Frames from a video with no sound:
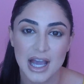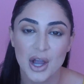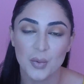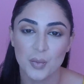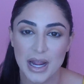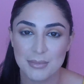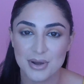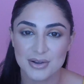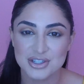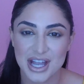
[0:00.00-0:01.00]
Rainbow
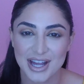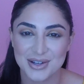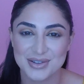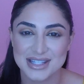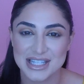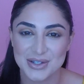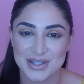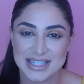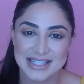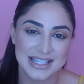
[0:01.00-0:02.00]
Shadow
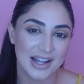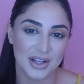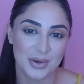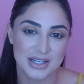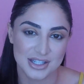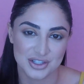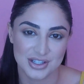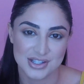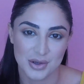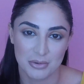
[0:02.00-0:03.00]
Series Yellow Edition.
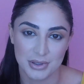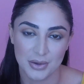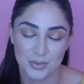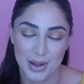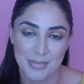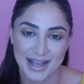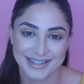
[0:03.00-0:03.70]
So I'll be right back.